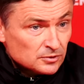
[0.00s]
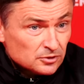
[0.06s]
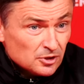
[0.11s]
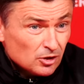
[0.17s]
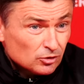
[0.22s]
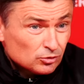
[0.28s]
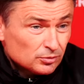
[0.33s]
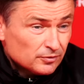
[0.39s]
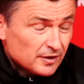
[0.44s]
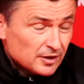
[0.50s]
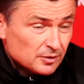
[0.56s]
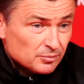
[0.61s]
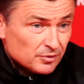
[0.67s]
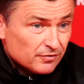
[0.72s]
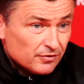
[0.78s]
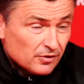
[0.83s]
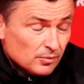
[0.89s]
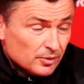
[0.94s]
No, because we've had them
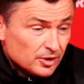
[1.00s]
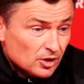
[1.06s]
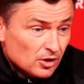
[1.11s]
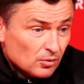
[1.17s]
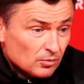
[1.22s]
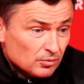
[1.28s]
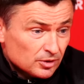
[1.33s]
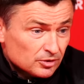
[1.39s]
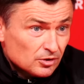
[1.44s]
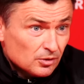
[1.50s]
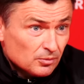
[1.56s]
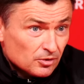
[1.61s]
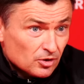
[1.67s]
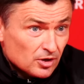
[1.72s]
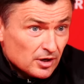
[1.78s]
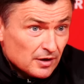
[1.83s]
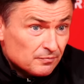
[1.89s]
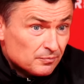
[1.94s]
before. We know, we know we're
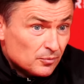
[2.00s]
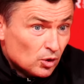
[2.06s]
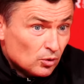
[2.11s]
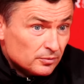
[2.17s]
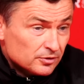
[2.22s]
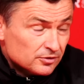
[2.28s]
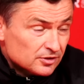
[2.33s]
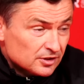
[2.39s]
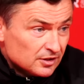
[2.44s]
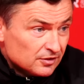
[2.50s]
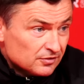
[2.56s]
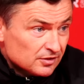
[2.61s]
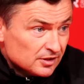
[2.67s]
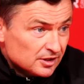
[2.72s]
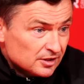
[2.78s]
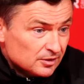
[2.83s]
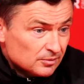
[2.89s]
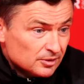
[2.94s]
going to have moments in this
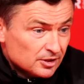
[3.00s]
league.